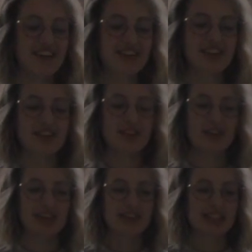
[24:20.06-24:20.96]
would agree with
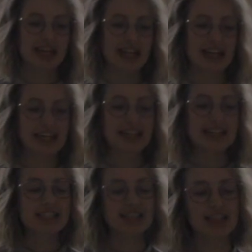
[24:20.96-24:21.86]
what you said, and he
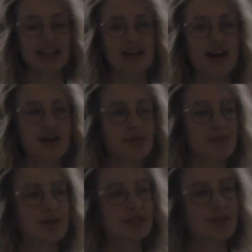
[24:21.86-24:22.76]
did say that he got her
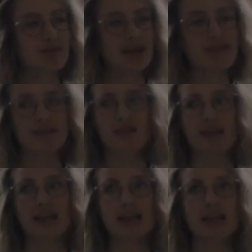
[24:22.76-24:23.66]
permission, but I felt
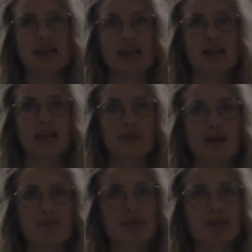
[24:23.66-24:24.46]
like he went